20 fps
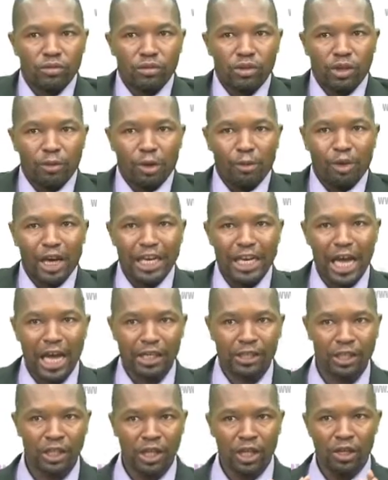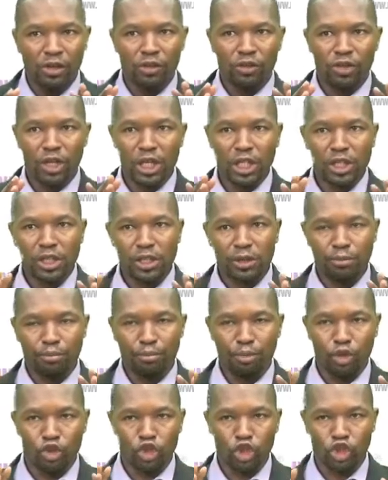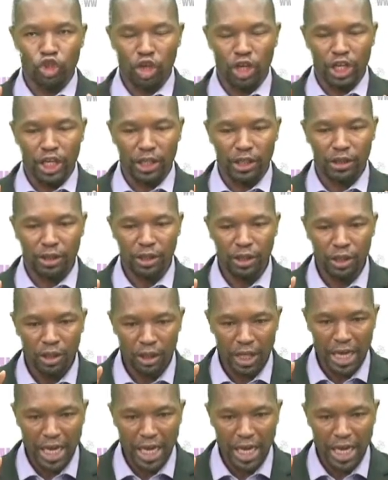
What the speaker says: Remember that this positioning